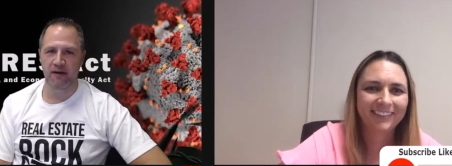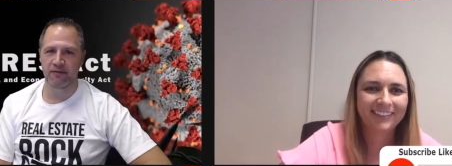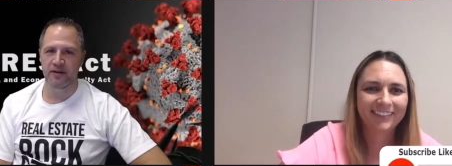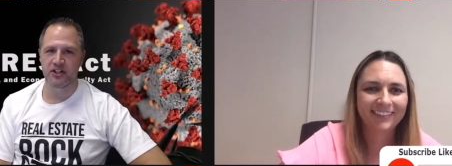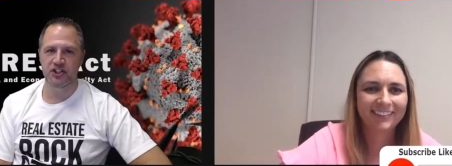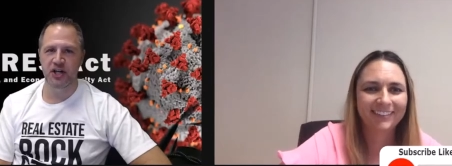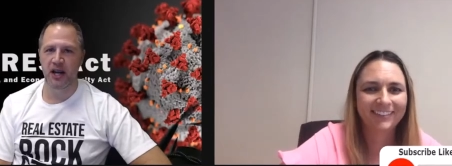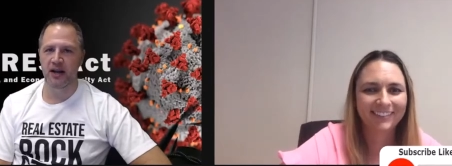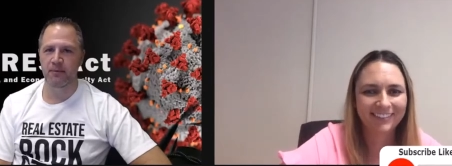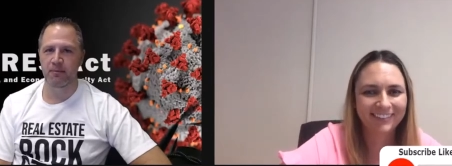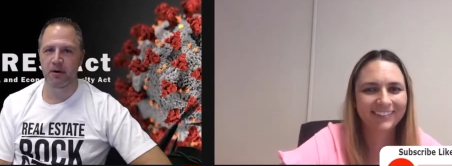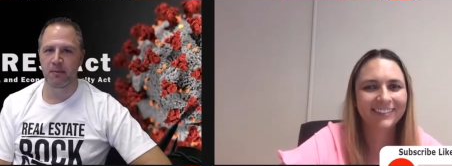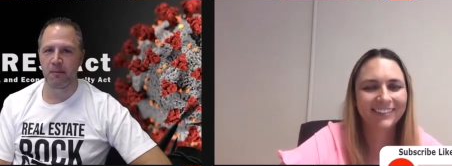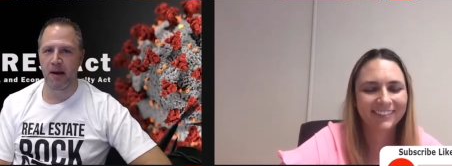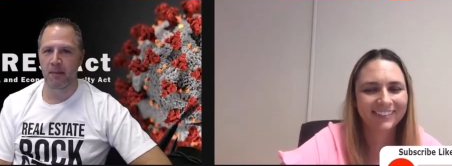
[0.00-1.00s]
Speaker 1: every
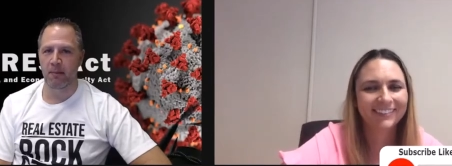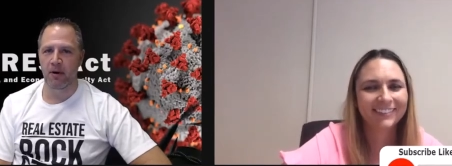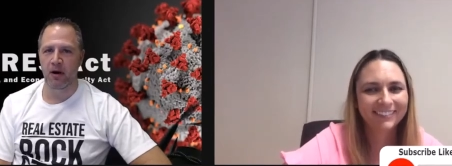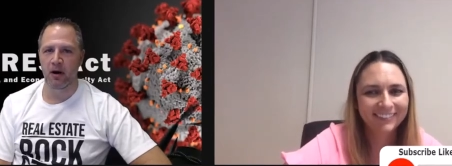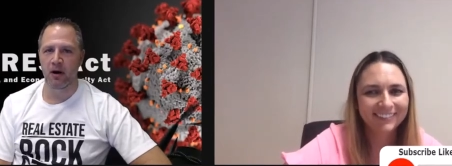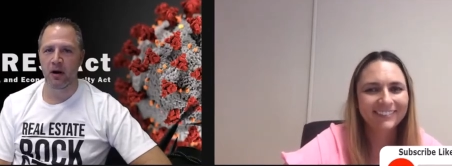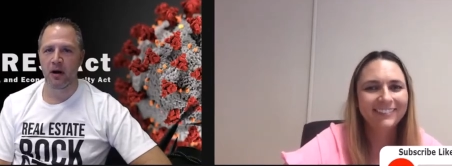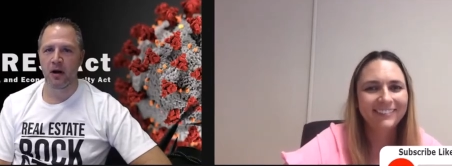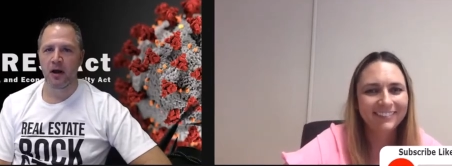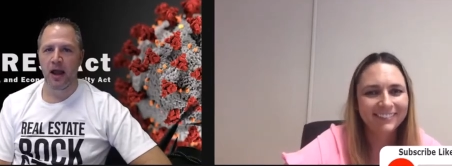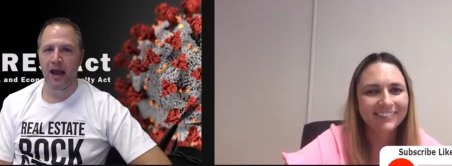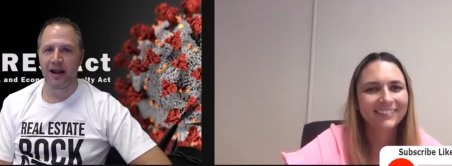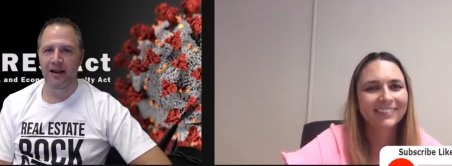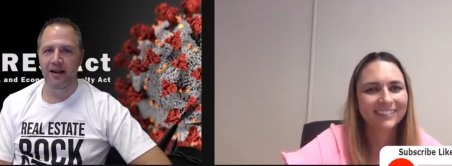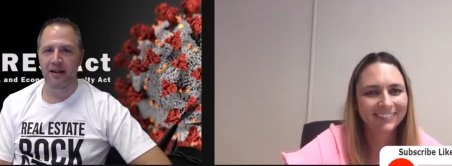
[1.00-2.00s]
chamber member,
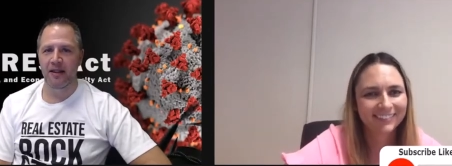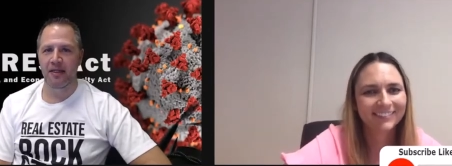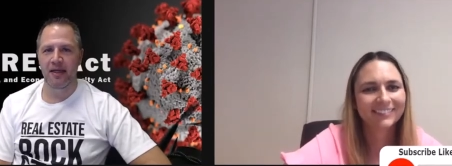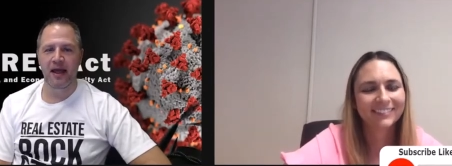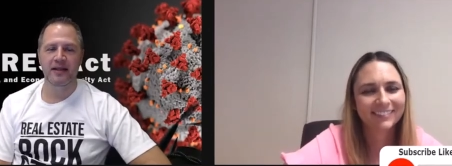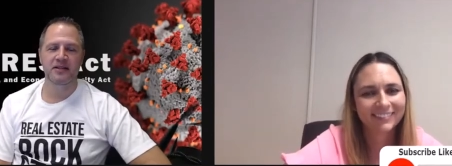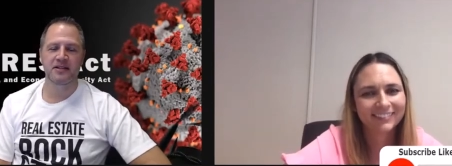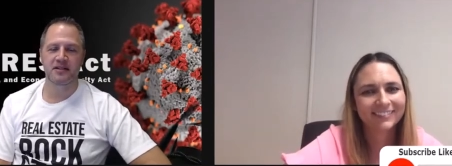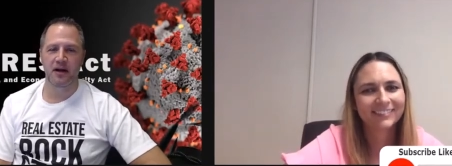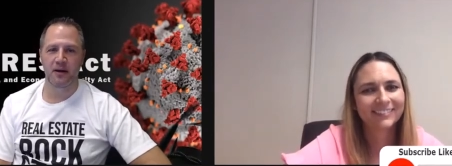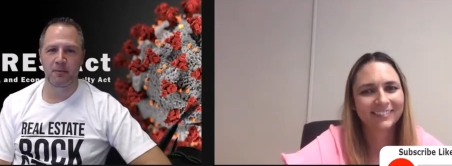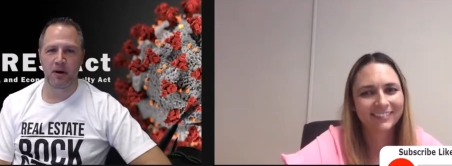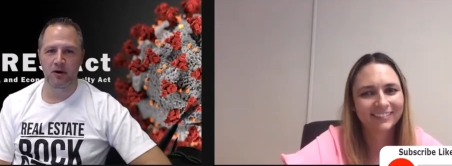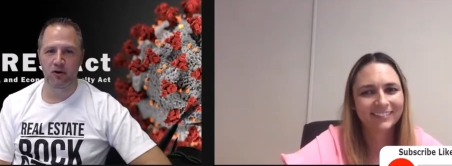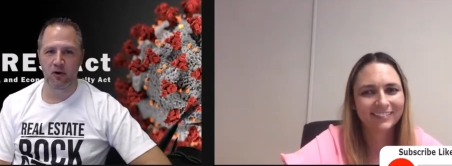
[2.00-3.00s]
and then
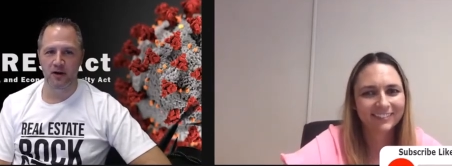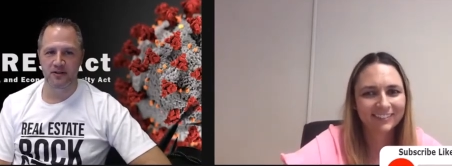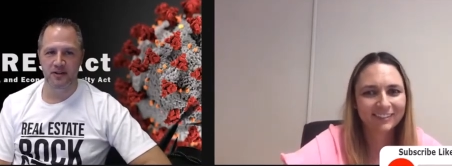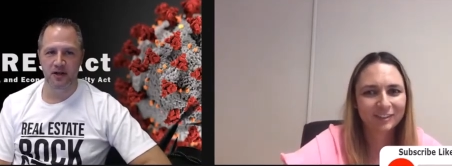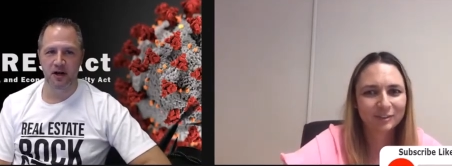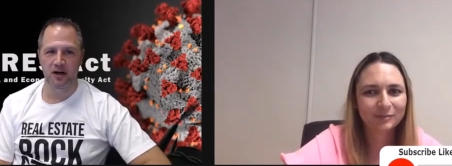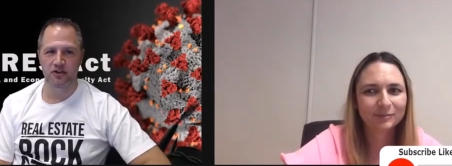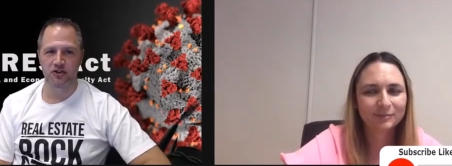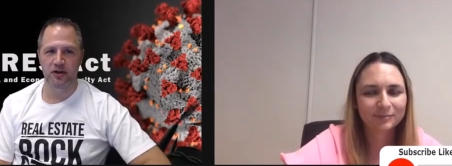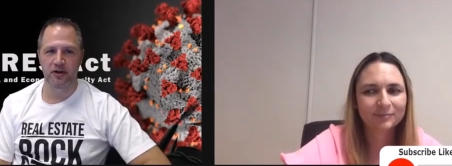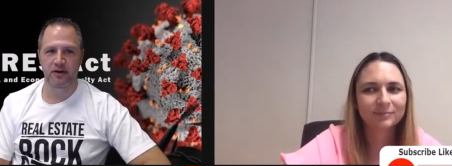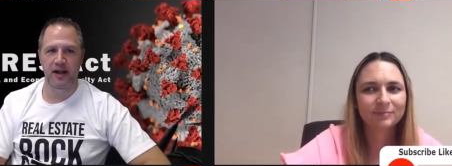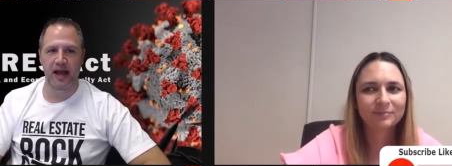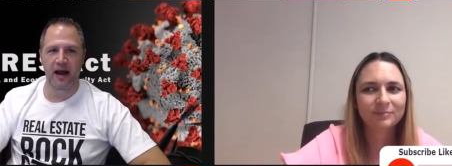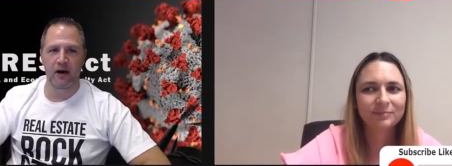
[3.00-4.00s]
some across the country
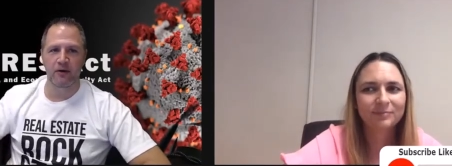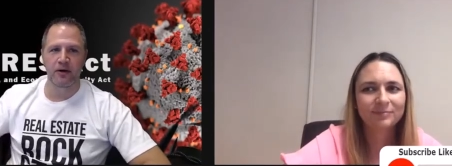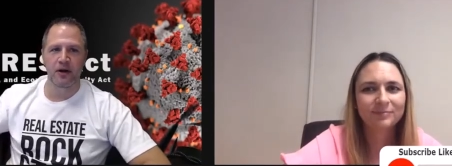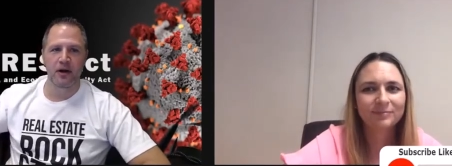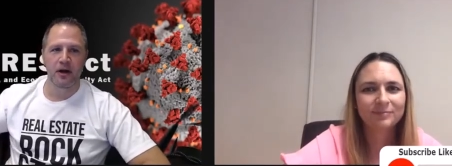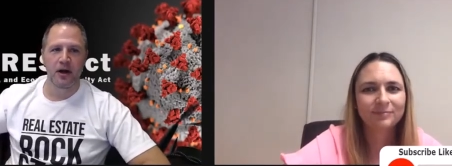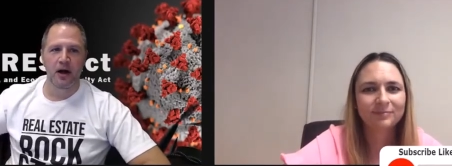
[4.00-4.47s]
are down.